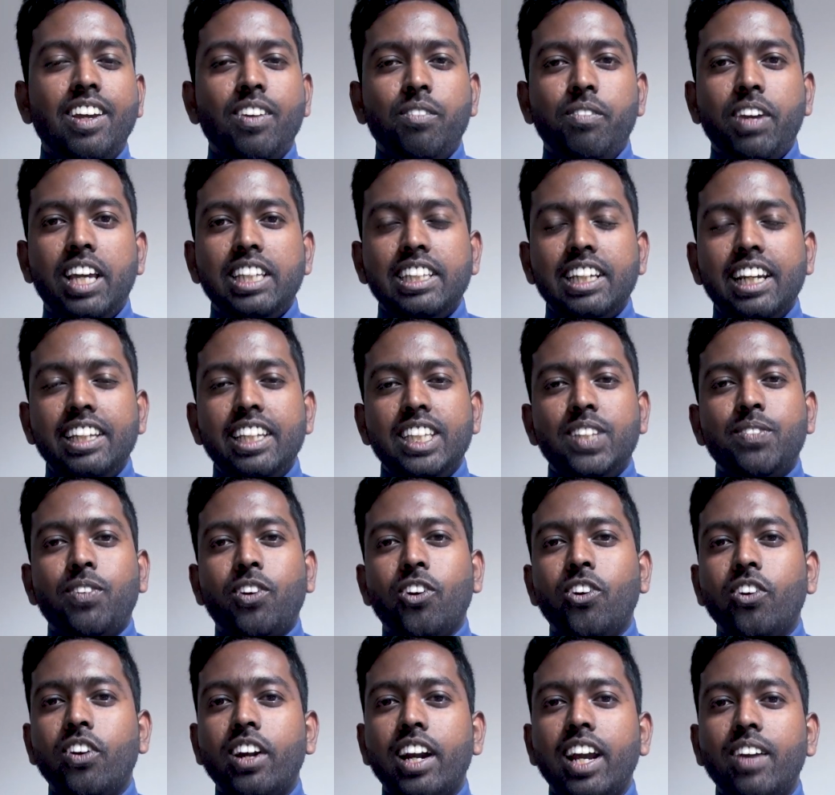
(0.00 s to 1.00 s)
Basically this
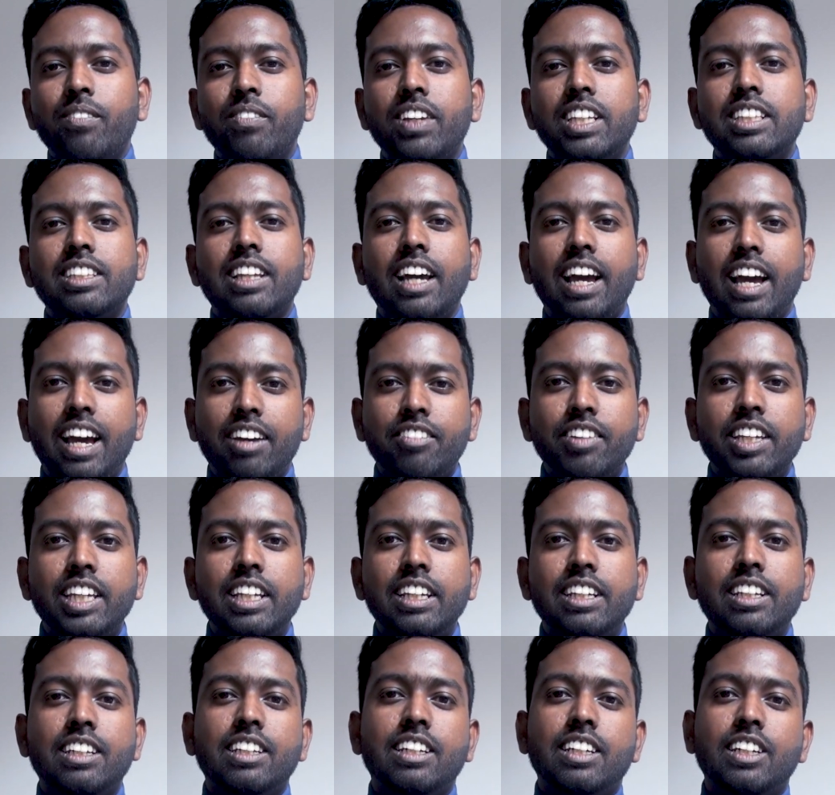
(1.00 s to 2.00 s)
program is
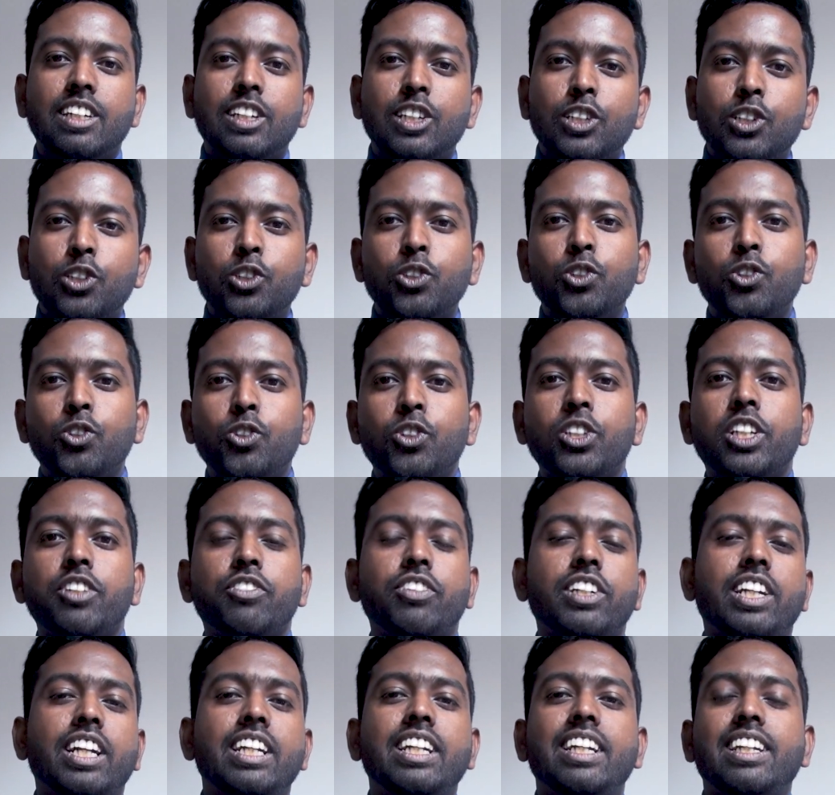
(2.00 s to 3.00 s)
having uh, two
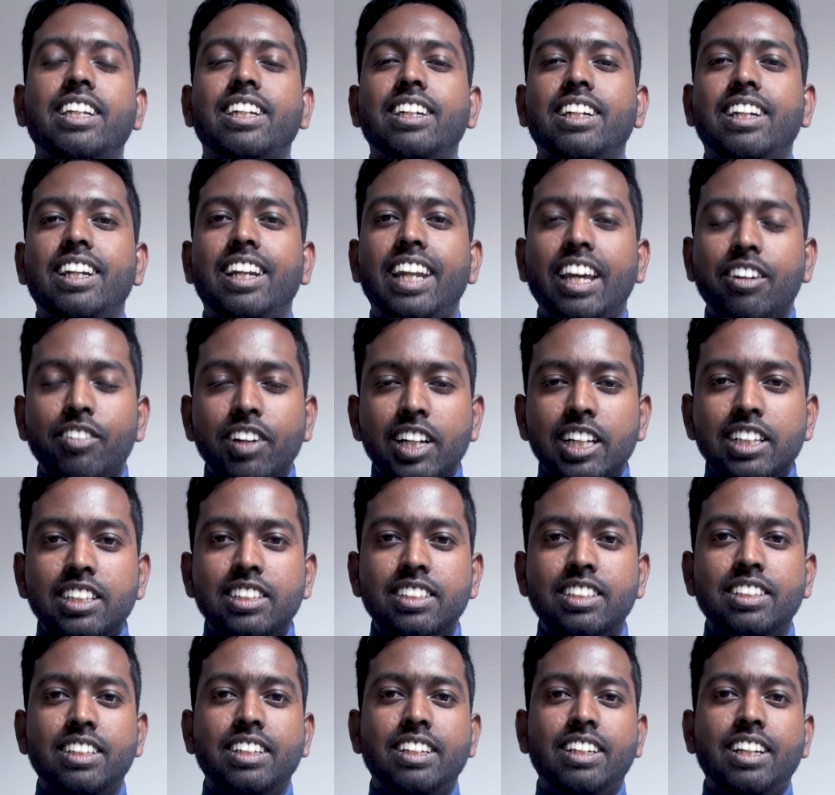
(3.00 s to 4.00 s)
different
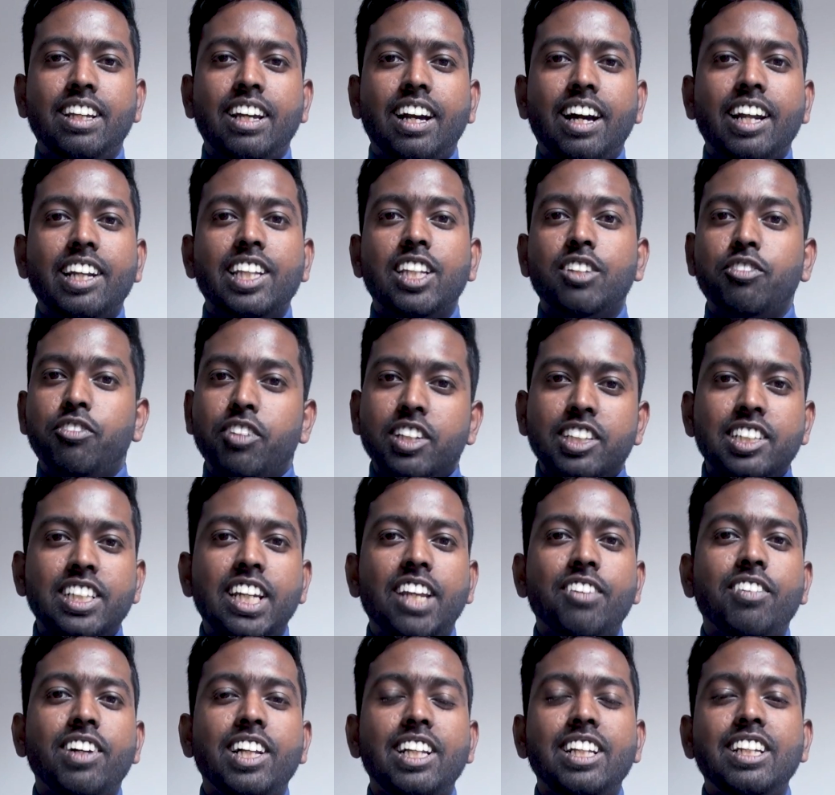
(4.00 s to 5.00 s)
levels. Under the first
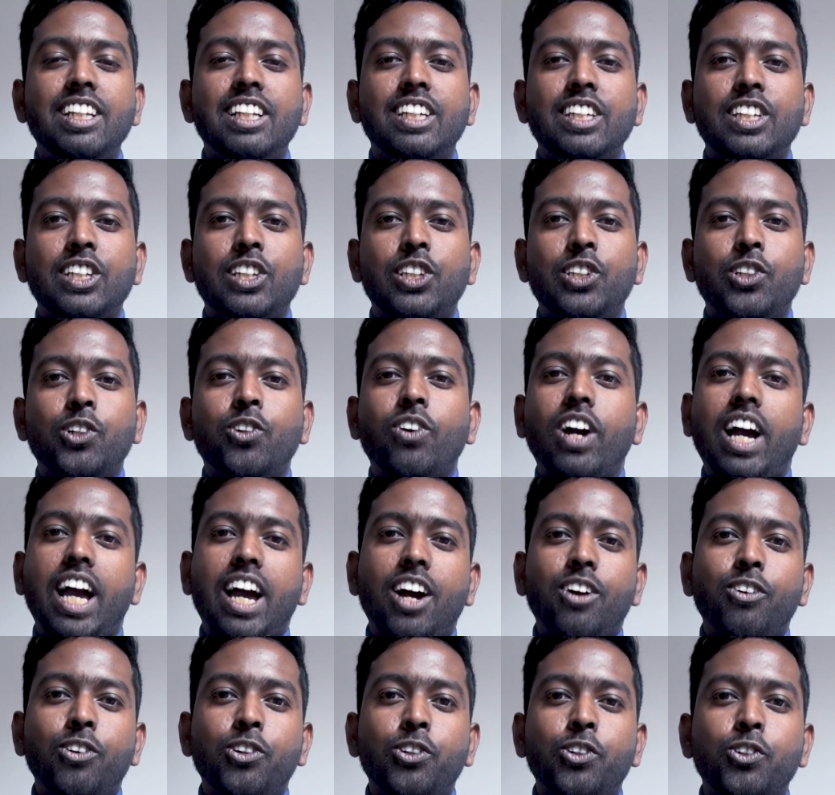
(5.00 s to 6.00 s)
level, you
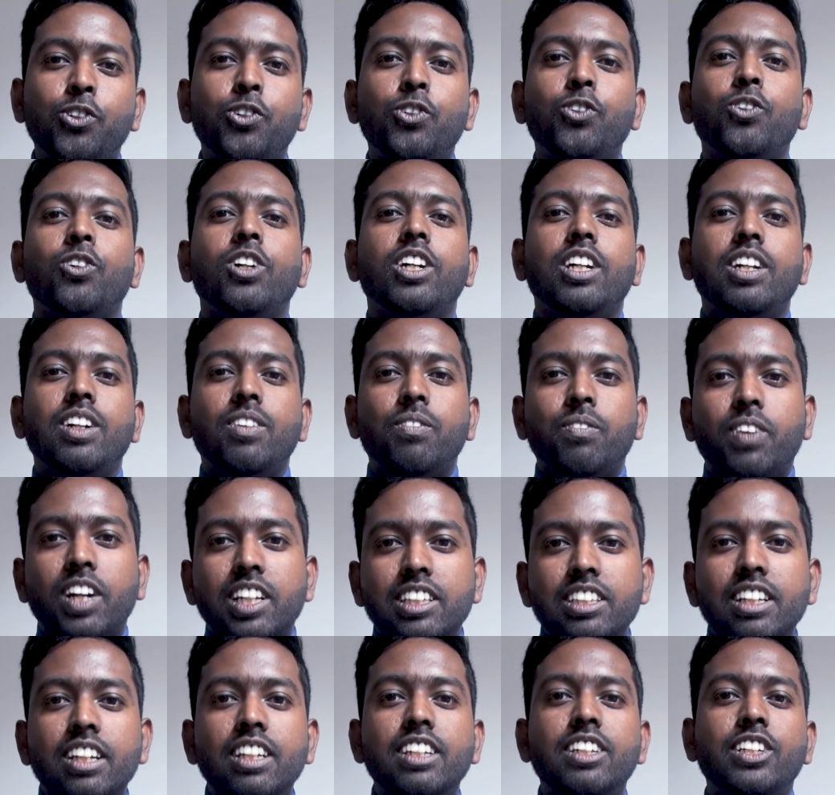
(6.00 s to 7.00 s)
have to
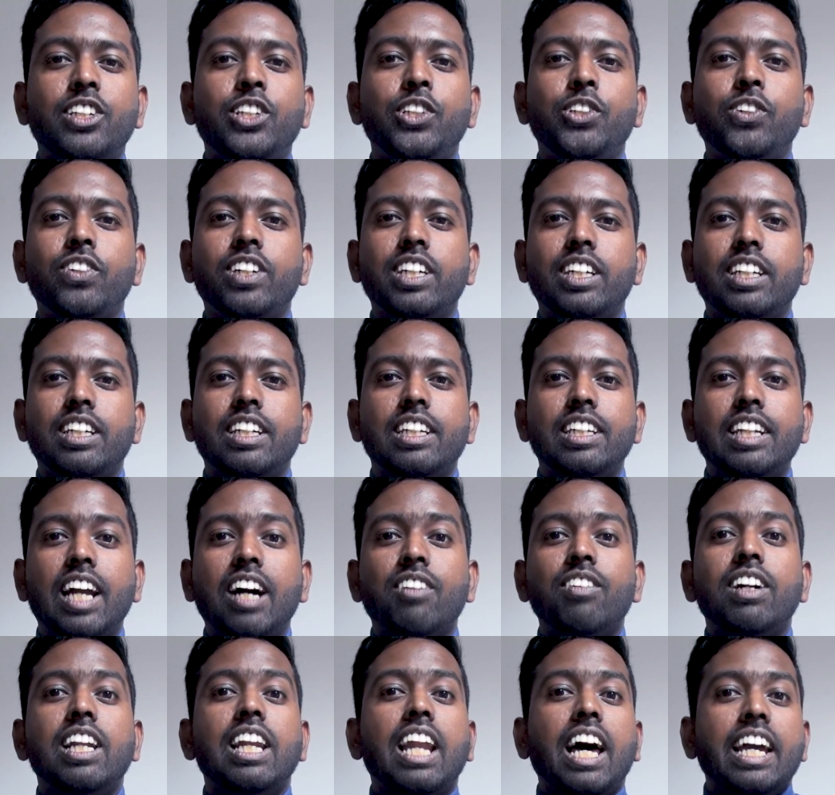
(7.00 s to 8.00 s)
present your
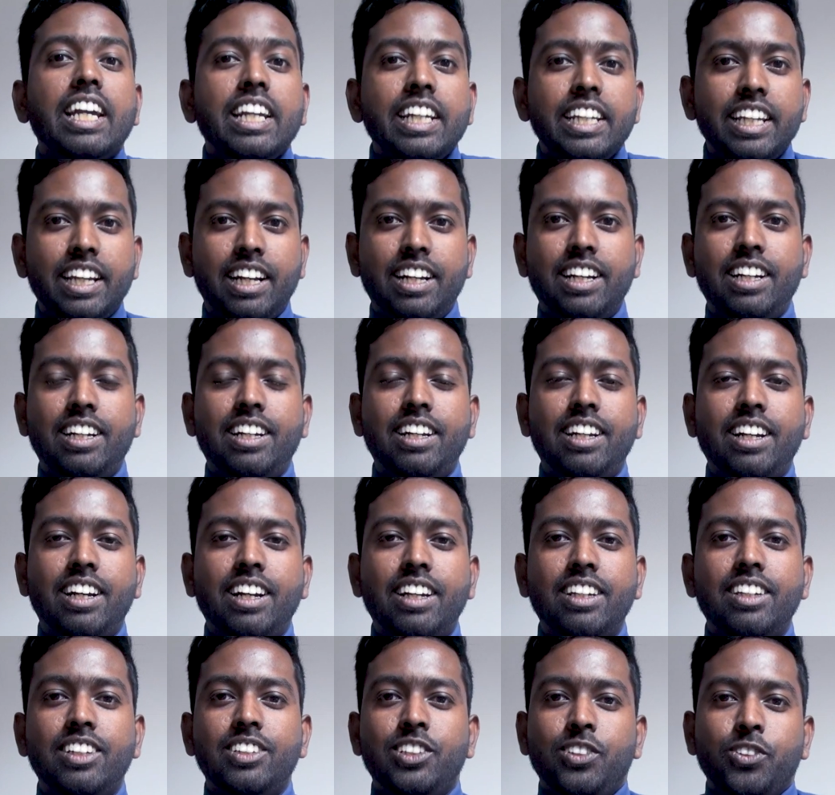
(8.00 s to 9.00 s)
novel idea
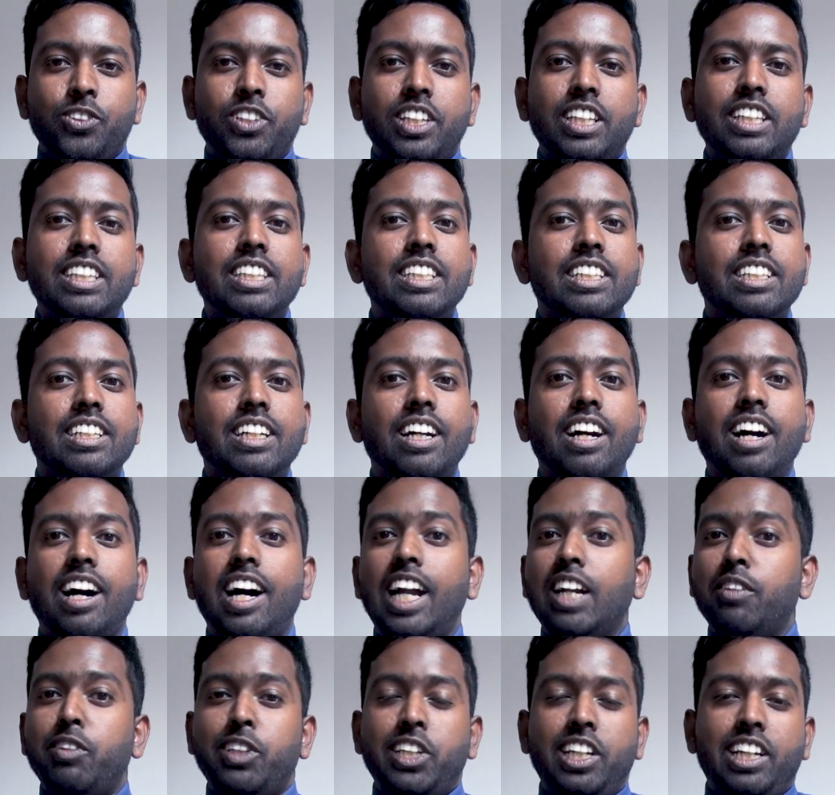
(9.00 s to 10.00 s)
using the
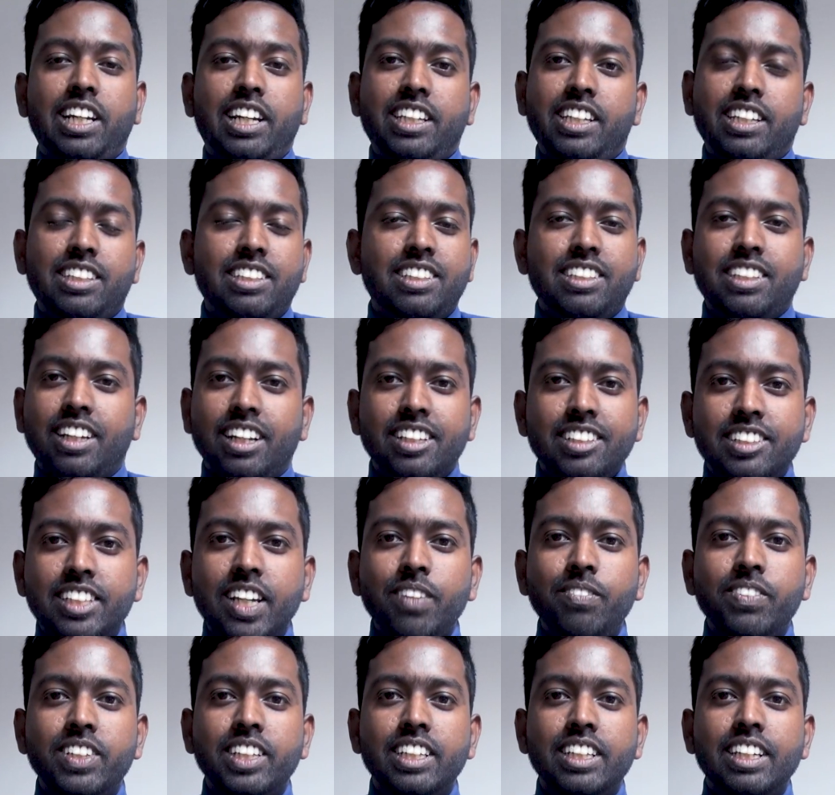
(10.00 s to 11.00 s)
artificial intelligence
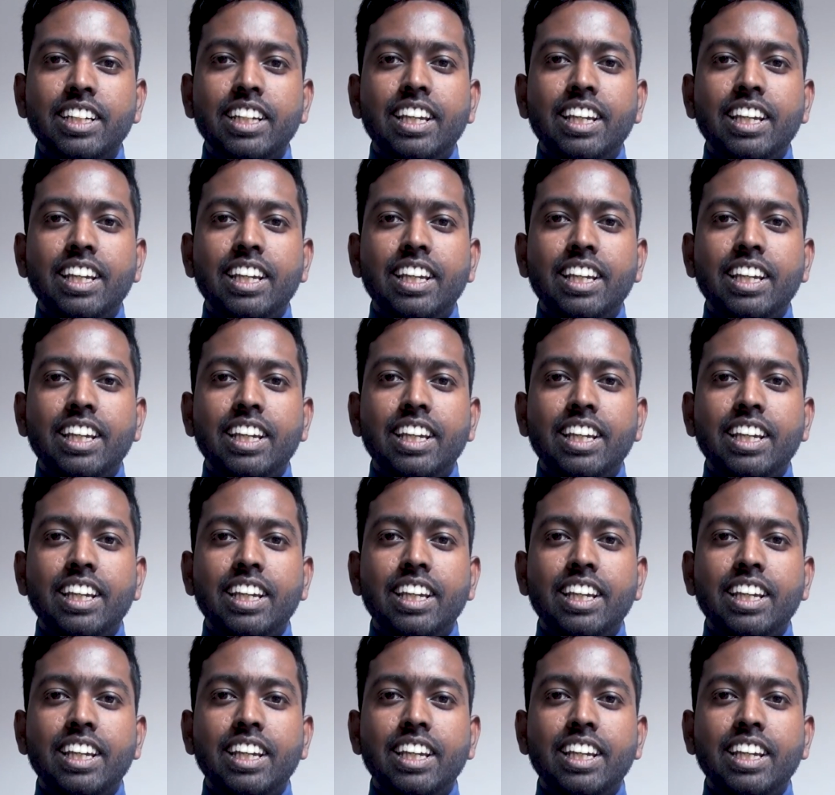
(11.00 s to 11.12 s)
concept.